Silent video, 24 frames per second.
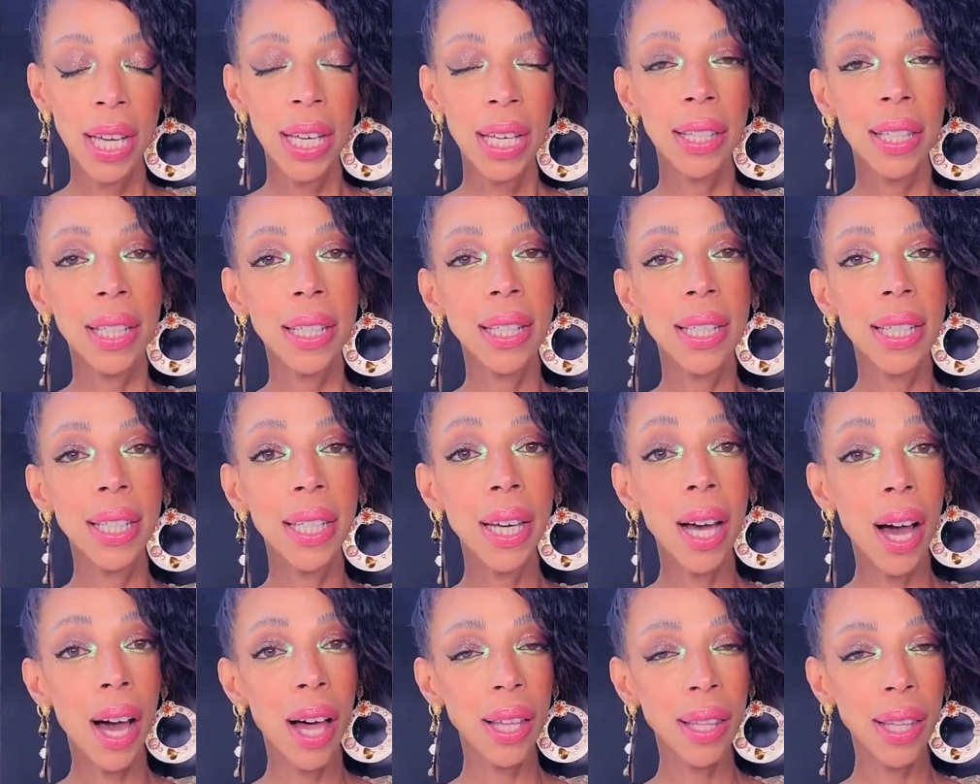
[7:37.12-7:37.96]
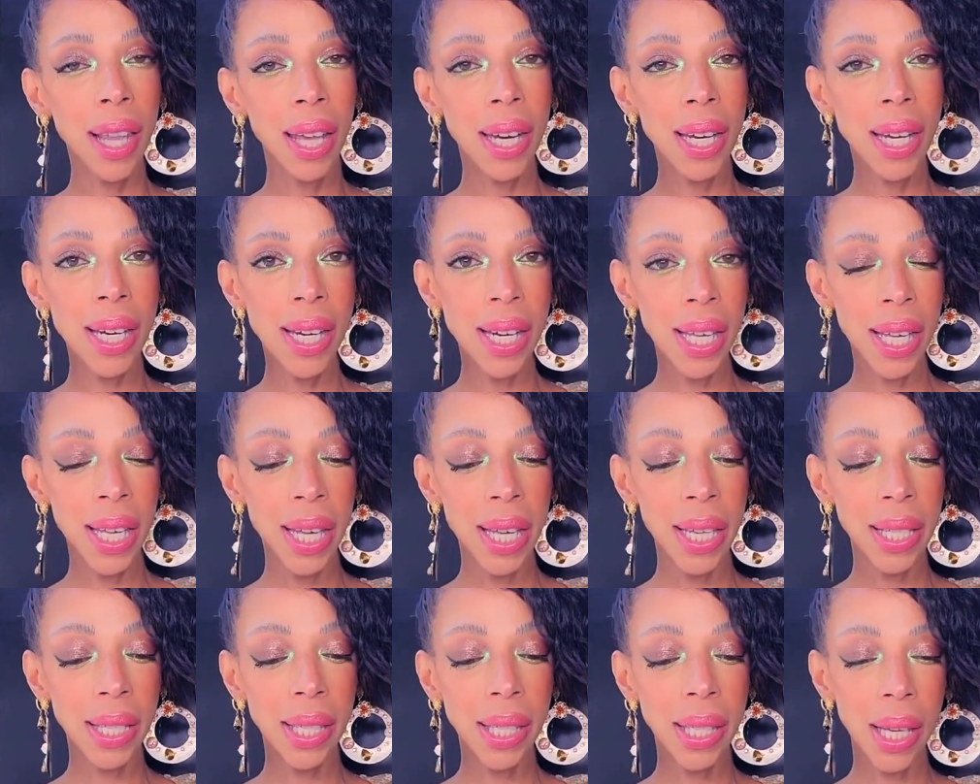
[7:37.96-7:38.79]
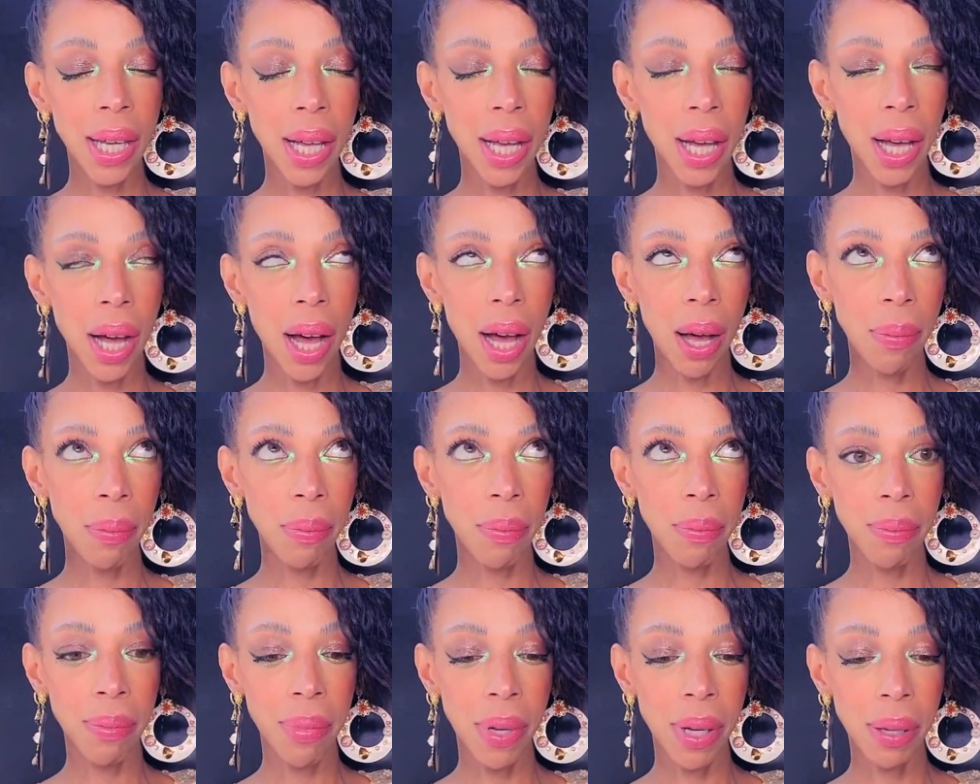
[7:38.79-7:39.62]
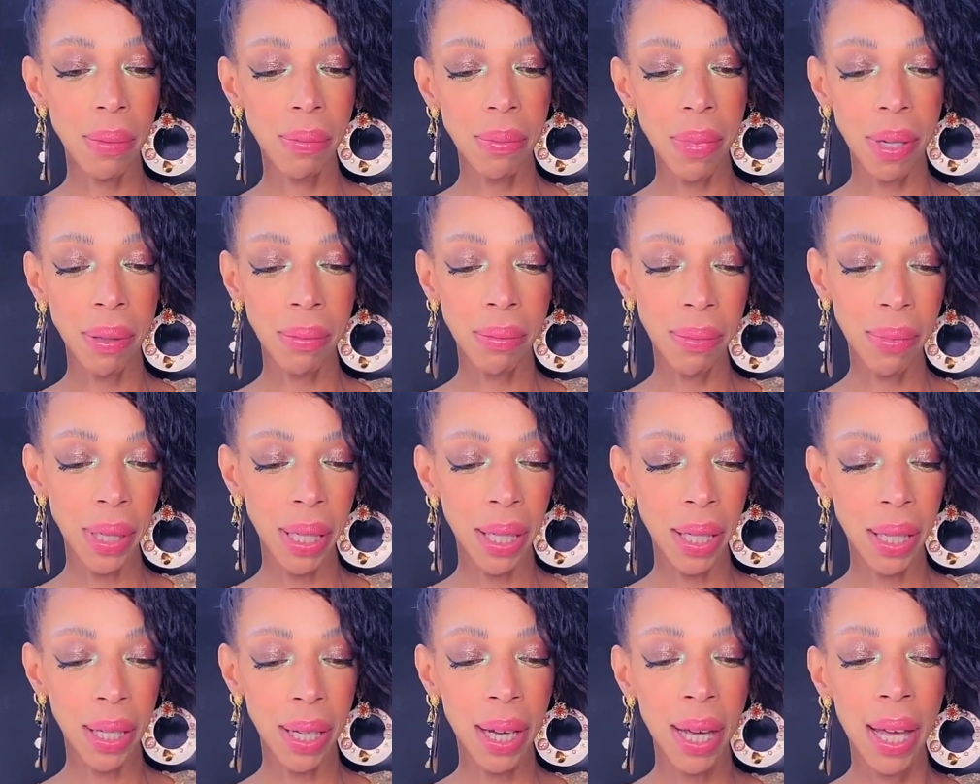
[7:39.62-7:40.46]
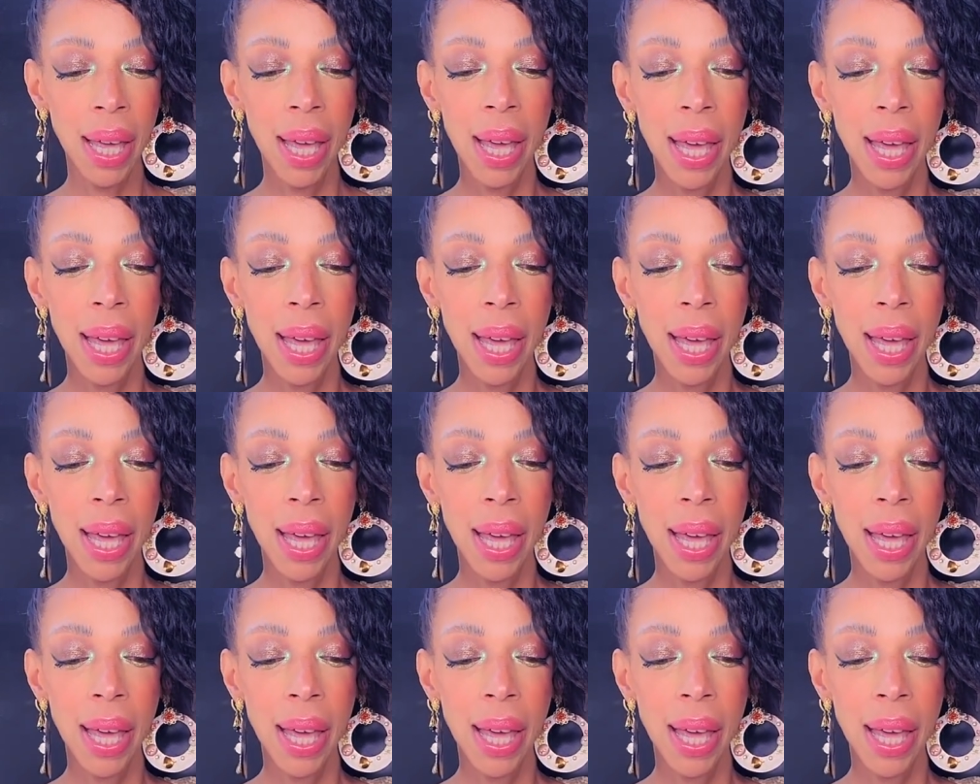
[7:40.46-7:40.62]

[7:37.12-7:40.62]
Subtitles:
The Dion Lee top, mamma mia,